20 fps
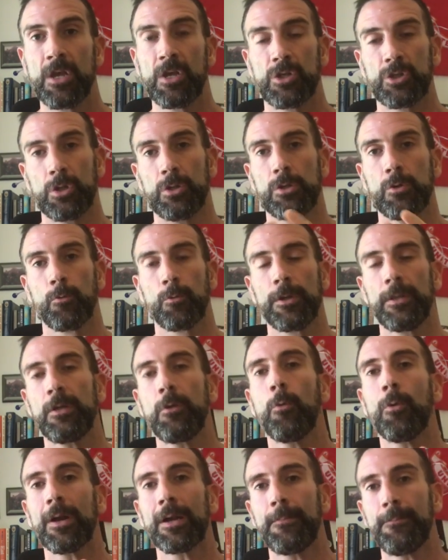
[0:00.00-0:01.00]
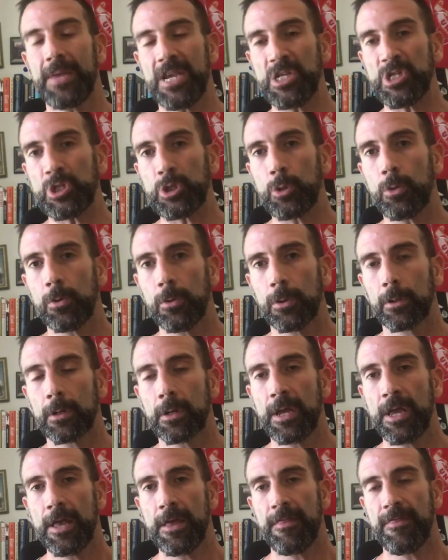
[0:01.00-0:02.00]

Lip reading: So you really want to make sure